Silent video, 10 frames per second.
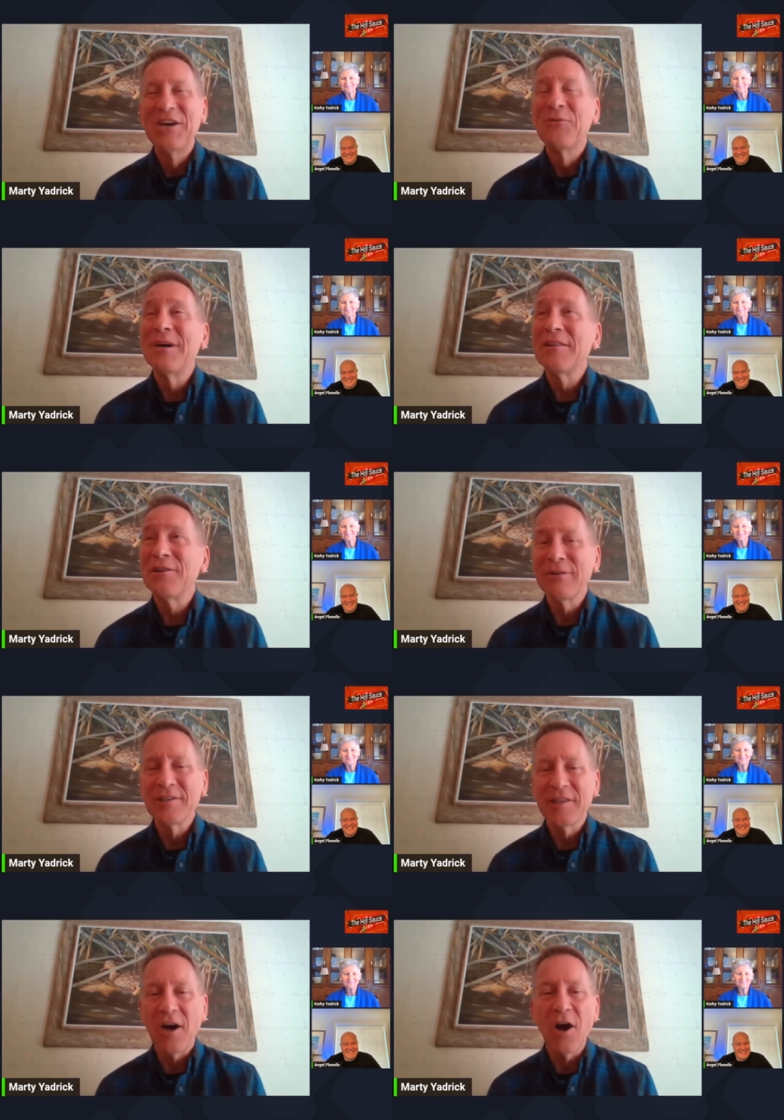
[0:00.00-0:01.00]
Well, there
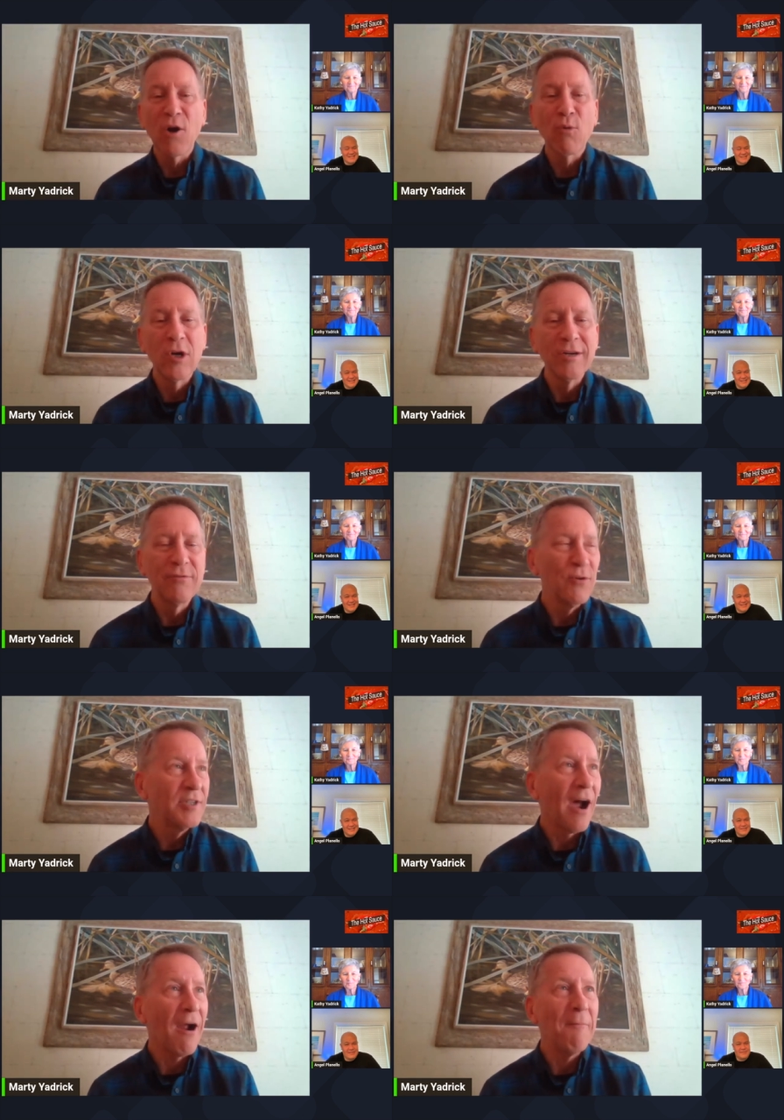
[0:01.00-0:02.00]
is the R word,
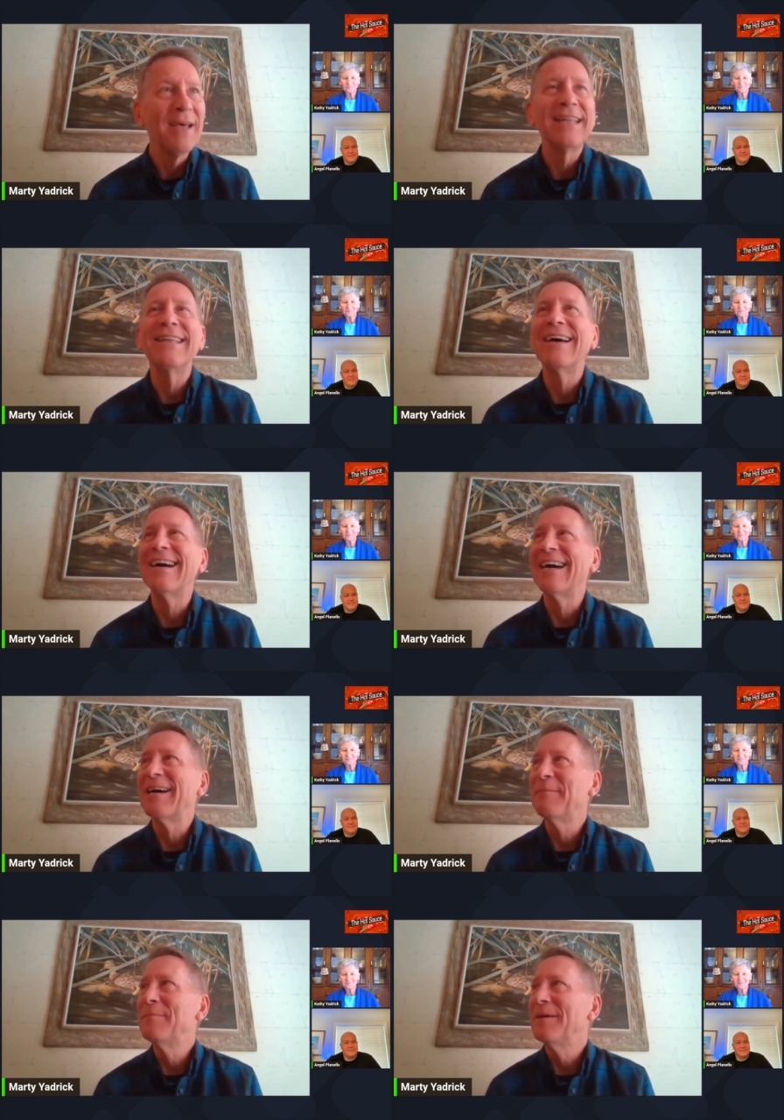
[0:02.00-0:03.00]
retirement.
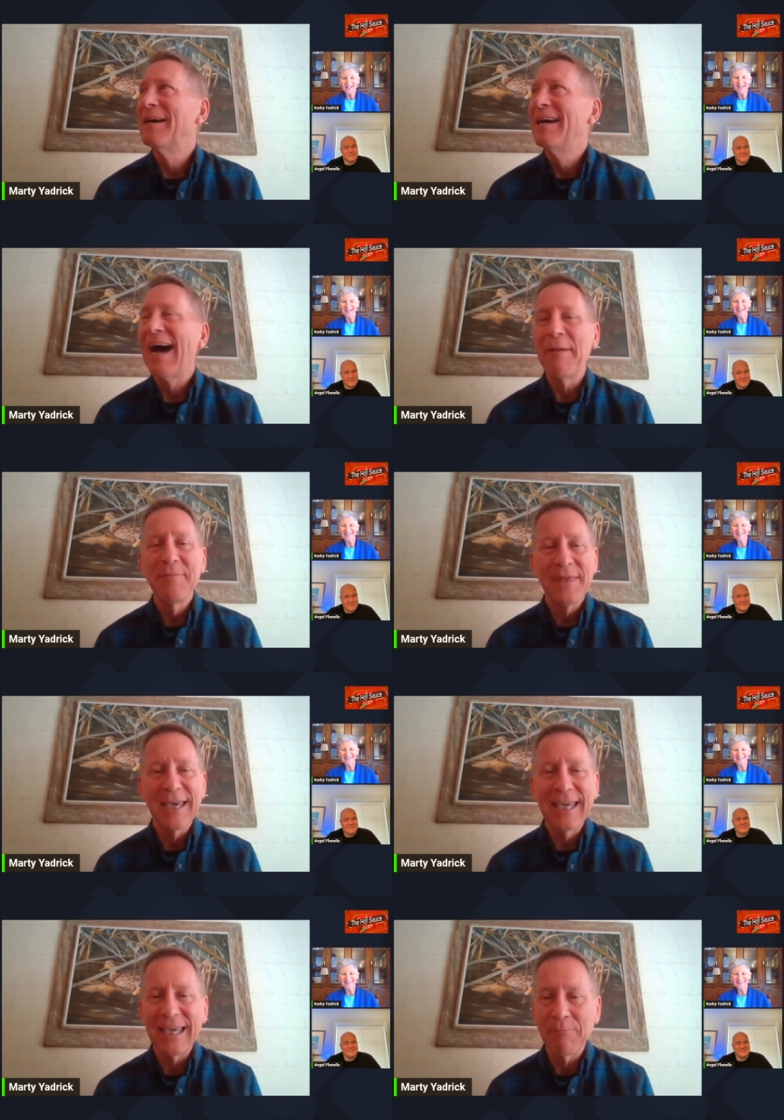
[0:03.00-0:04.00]
I'm
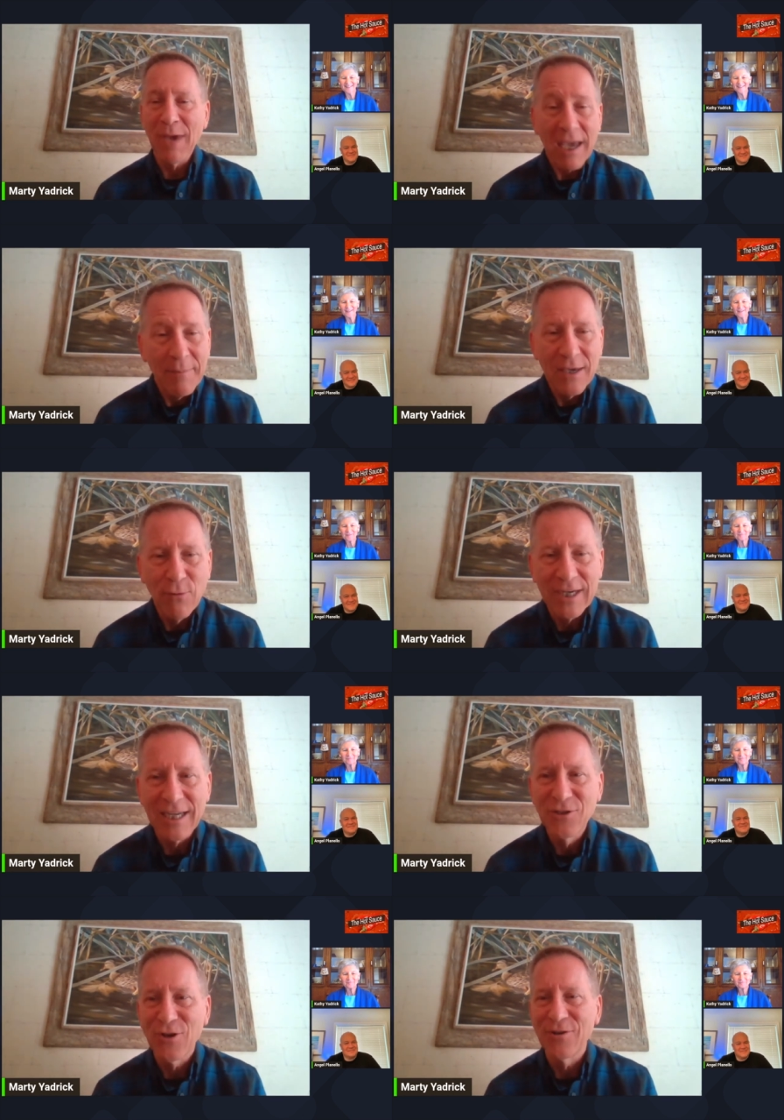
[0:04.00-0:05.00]
thinking maybe when
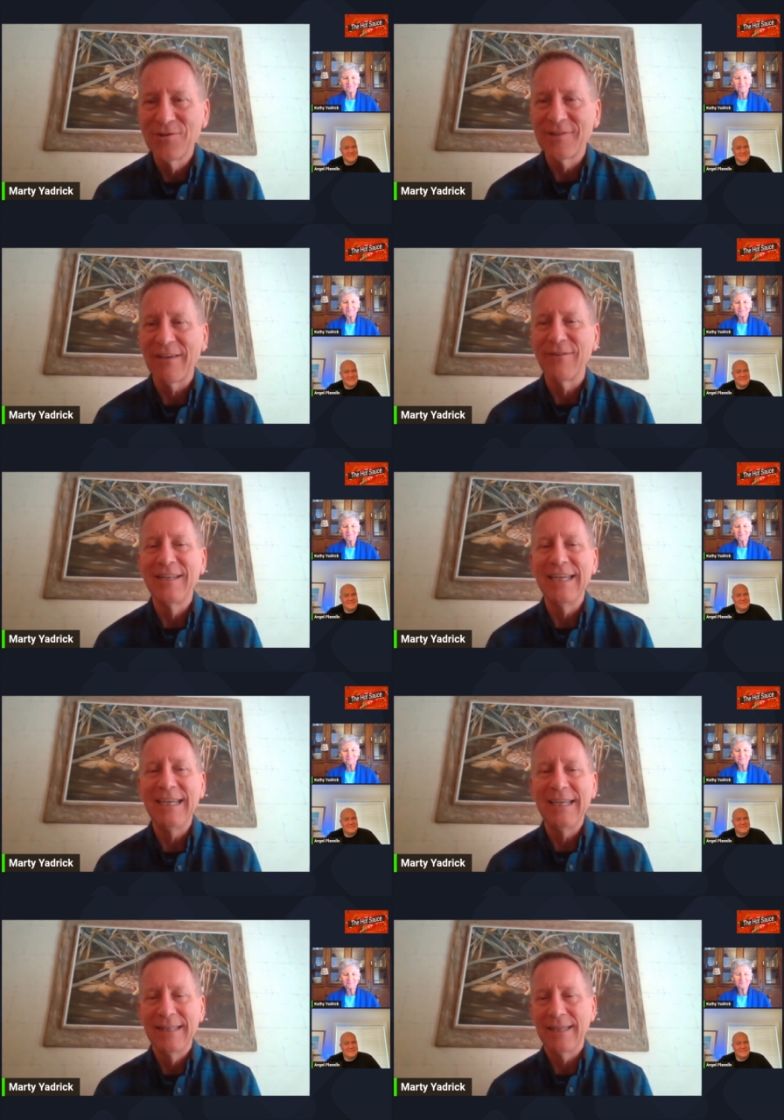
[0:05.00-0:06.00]
I turn
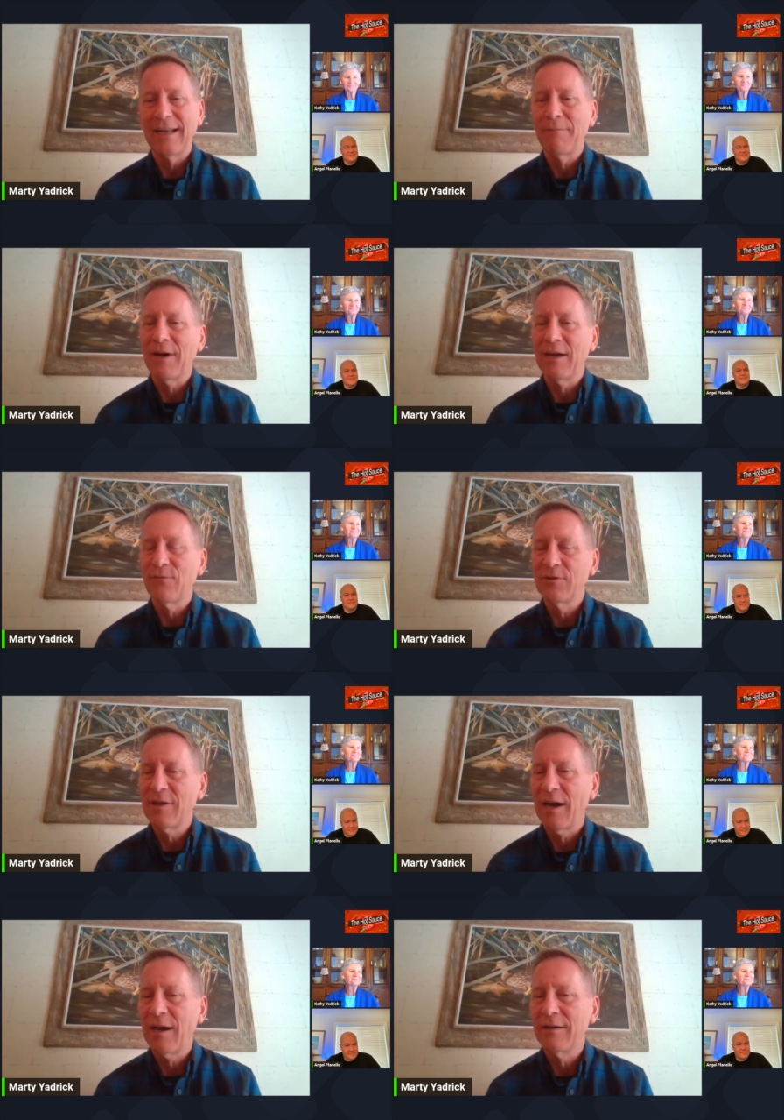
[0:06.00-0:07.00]
70 that I might
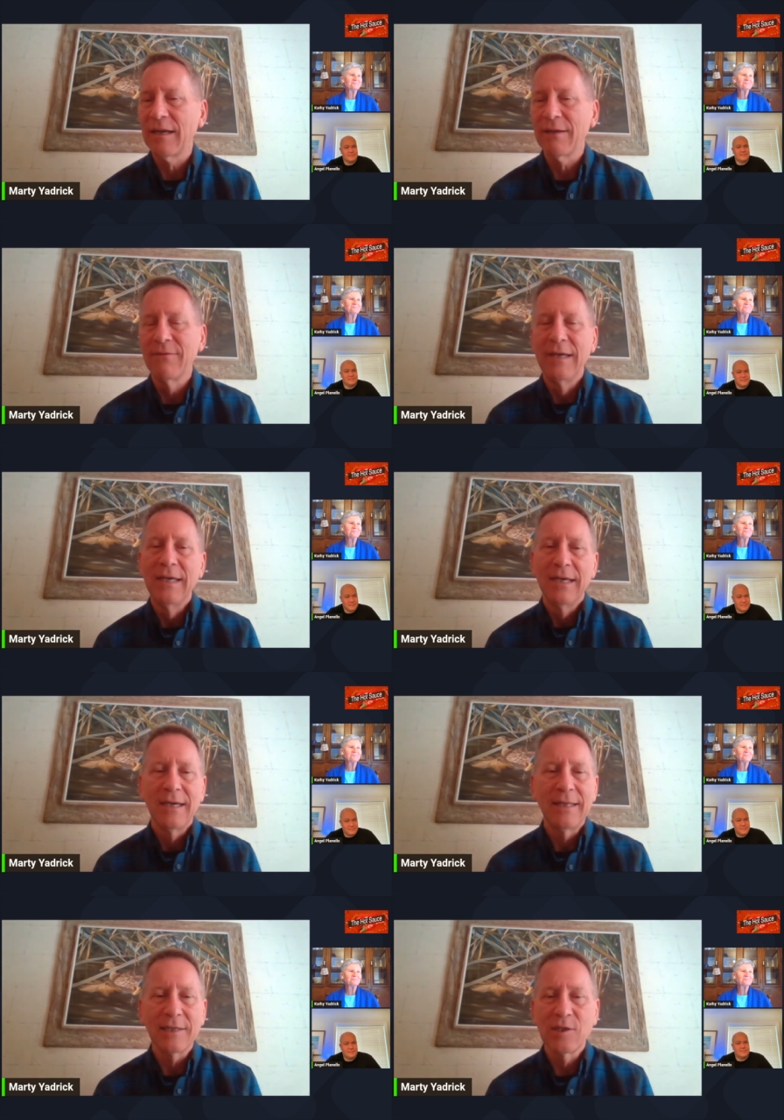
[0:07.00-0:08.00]
retire. Now,
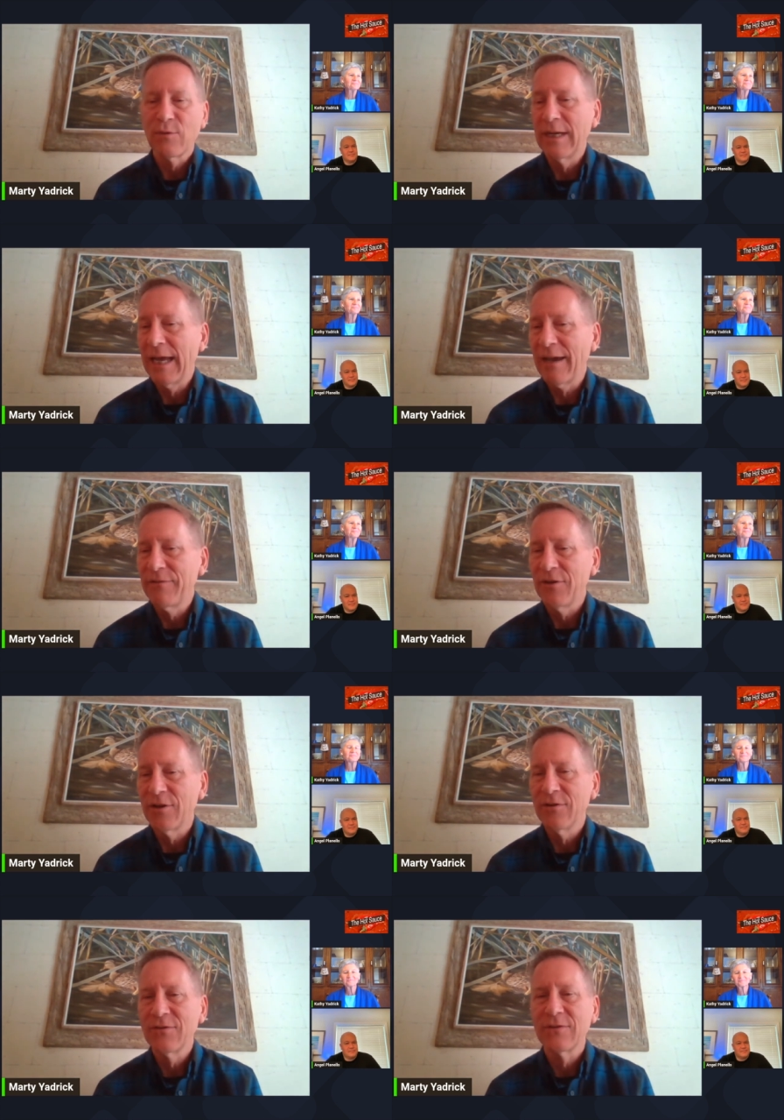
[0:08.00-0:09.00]
that's 3.5
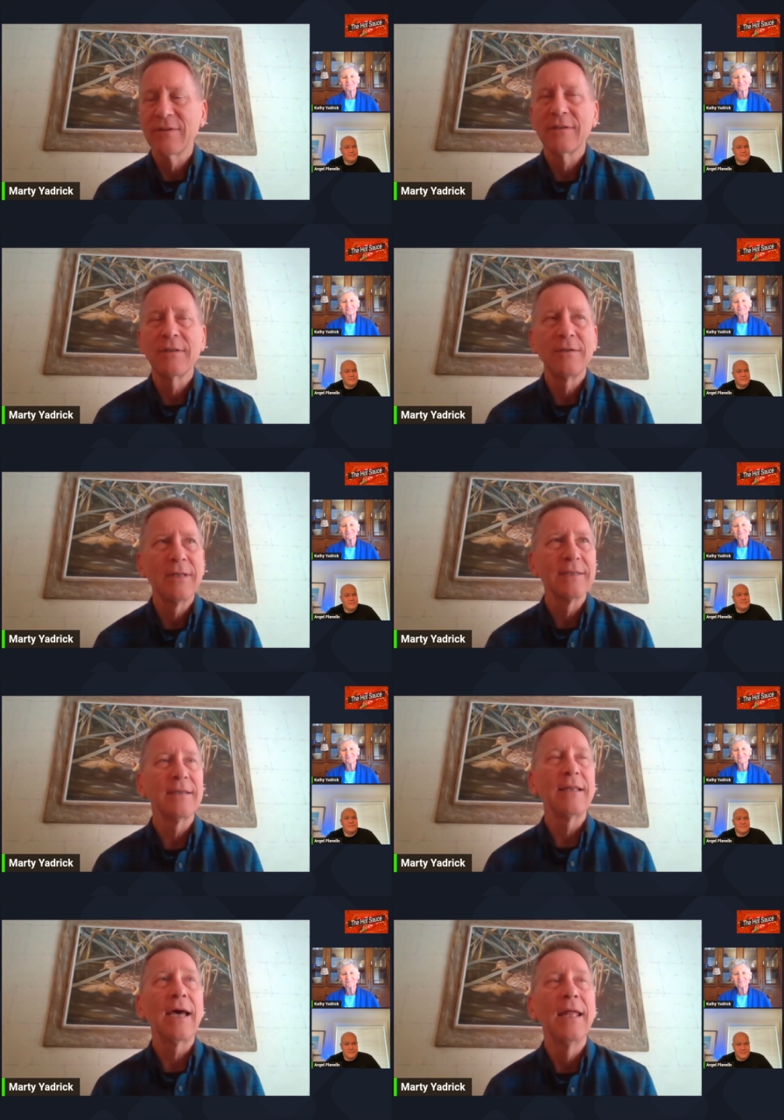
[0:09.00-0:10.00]
years, a little less
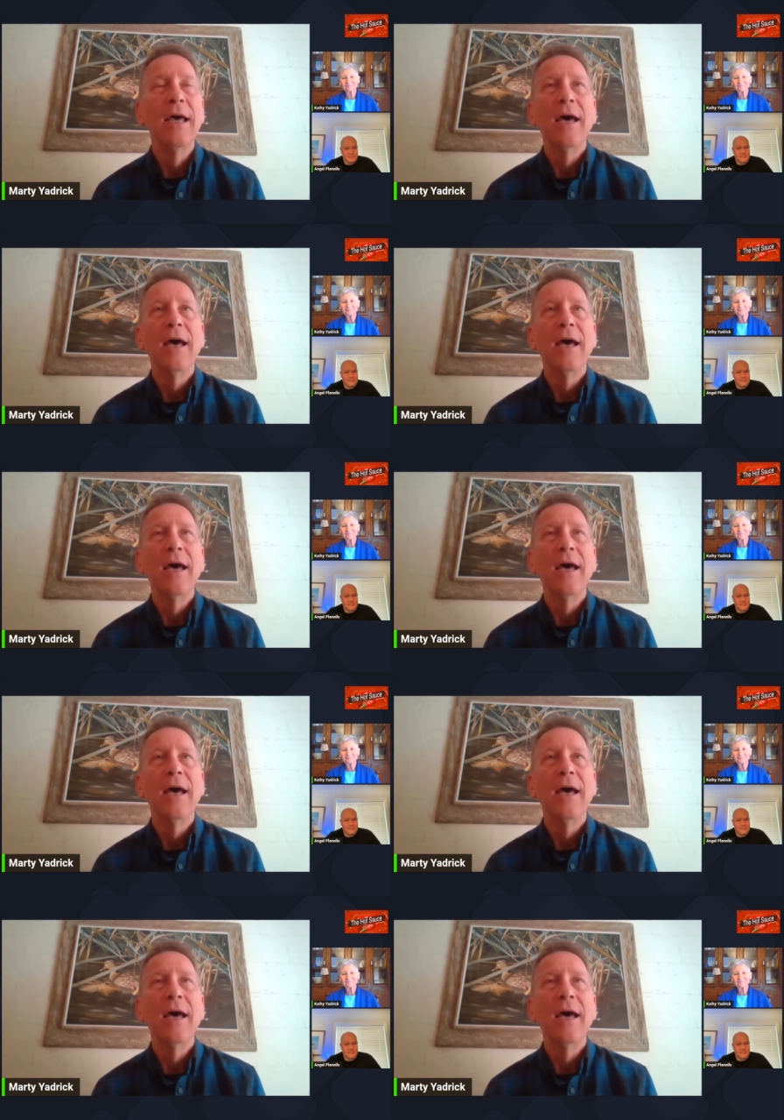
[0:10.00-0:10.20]
than that.